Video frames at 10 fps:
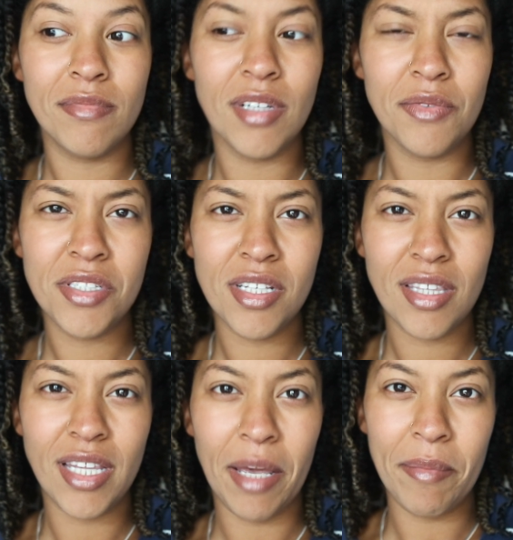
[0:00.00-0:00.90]
It
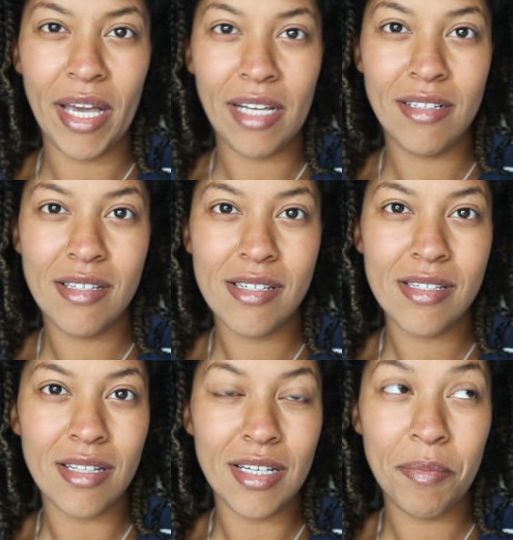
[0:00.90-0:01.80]
wasn't that bad
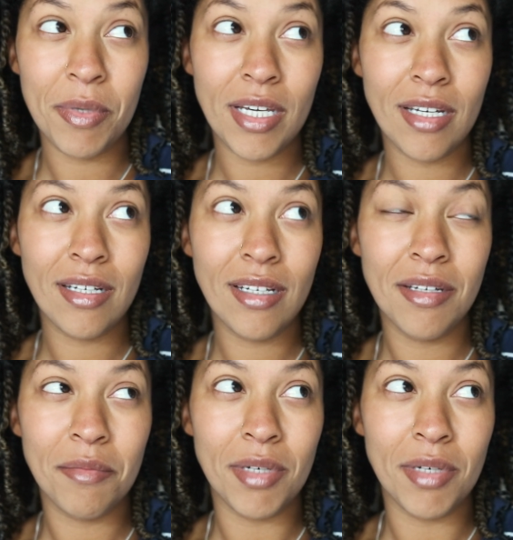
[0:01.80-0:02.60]
sleeping,